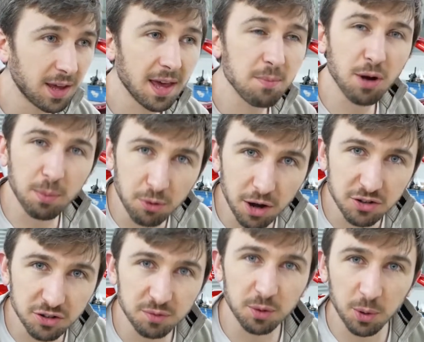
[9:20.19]
in
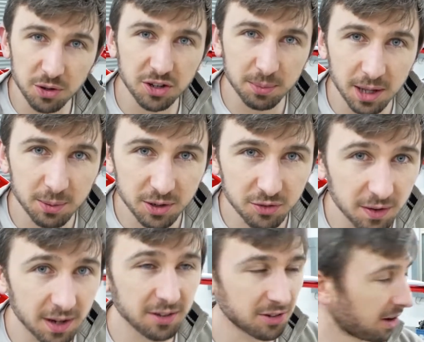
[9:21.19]
preparation for what it's going to be like when it's
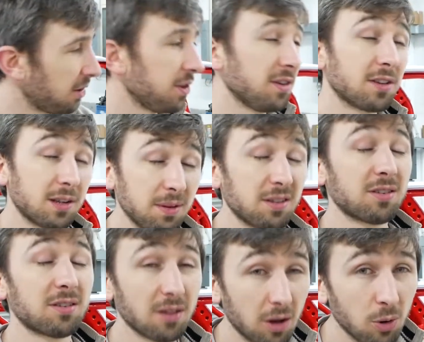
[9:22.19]
finished, I think it's going to be
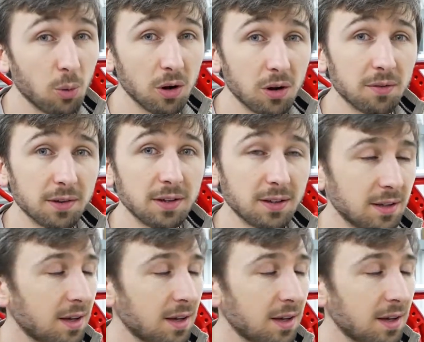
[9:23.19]
so worth it.